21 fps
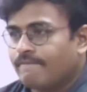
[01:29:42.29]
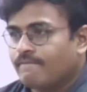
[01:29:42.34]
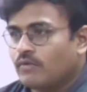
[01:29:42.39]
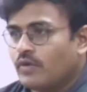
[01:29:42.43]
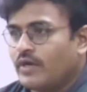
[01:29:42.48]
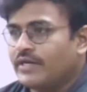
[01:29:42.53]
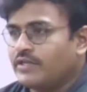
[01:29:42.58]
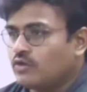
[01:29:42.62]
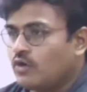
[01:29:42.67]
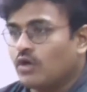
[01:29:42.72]

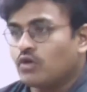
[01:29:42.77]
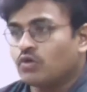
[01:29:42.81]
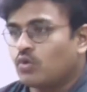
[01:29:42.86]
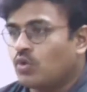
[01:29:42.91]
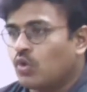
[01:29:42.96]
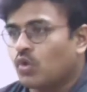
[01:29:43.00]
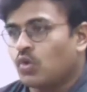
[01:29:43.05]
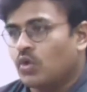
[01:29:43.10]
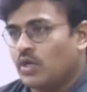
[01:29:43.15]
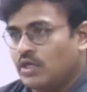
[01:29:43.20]
So, it is not
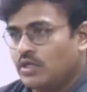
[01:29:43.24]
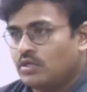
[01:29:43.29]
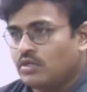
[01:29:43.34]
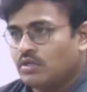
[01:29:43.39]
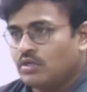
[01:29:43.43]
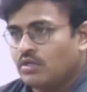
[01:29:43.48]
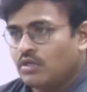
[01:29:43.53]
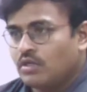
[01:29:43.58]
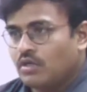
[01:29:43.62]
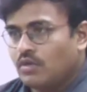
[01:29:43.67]
crude.
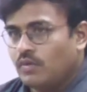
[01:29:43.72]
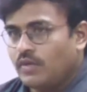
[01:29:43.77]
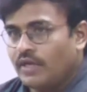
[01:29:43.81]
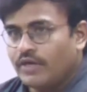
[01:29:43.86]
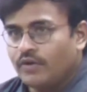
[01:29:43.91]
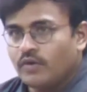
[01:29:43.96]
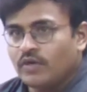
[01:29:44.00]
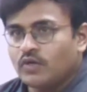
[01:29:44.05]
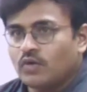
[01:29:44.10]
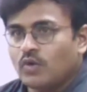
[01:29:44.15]
Okay,
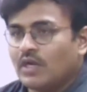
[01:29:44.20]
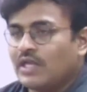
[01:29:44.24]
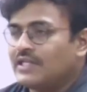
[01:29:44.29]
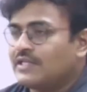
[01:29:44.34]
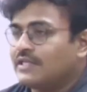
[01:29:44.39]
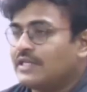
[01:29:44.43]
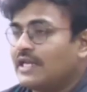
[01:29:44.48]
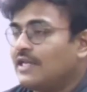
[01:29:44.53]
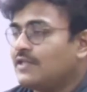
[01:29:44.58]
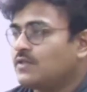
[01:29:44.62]
during
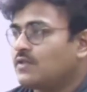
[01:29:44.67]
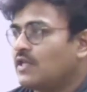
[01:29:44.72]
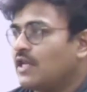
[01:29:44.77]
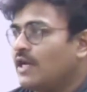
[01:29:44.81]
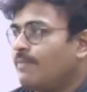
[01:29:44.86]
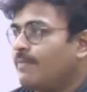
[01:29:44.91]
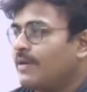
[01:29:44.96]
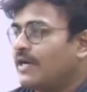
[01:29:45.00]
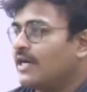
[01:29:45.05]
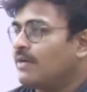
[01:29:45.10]
Delhi
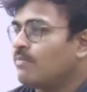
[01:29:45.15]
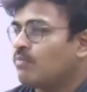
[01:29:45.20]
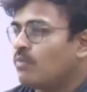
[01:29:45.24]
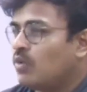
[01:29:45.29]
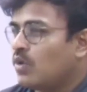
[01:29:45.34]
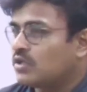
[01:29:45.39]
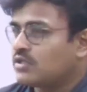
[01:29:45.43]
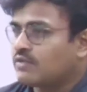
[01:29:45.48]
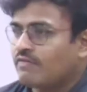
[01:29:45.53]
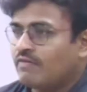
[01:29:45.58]
Sultanate period,
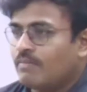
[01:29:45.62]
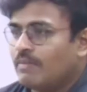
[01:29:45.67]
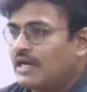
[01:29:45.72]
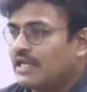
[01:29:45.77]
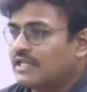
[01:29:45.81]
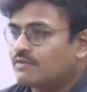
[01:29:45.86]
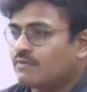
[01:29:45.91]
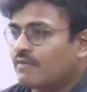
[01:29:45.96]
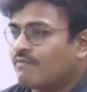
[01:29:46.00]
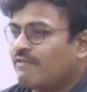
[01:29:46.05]
most of the
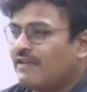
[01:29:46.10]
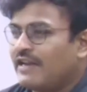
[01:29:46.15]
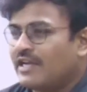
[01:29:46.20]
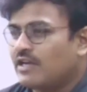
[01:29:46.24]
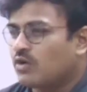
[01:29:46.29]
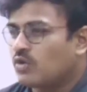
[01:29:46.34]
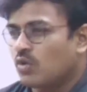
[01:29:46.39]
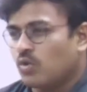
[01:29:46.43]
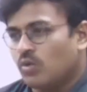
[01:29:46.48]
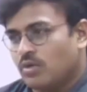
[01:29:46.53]
buildings were very
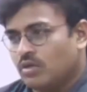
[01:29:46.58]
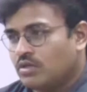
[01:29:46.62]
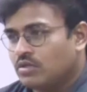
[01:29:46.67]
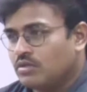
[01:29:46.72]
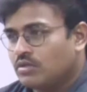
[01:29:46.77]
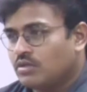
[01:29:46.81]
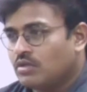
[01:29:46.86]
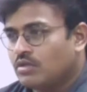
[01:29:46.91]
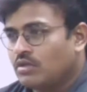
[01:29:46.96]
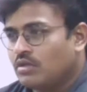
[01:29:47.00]
crude.
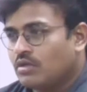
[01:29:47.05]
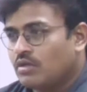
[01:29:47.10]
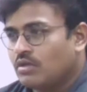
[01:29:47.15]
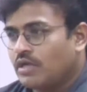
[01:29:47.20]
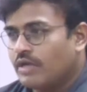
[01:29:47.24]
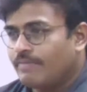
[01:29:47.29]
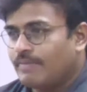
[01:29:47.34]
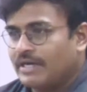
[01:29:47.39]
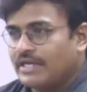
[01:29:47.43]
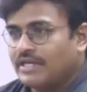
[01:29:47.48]

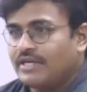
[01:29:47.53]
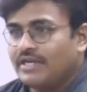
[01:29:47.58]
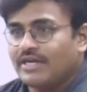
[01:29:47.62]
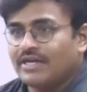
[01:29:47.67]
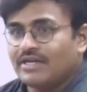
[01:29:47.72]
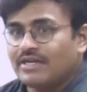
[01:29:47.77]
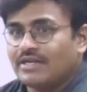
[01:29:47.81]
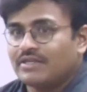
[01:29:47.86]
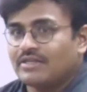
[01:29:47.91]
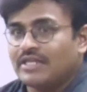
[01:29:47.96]
Okay, but
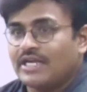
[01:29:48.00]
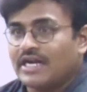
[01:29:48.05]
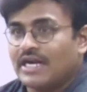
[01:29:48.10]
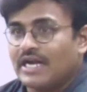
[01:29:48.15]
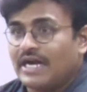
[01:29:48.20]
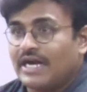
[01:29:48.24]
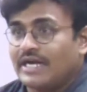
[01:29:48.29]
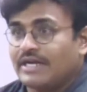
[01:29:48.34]
here their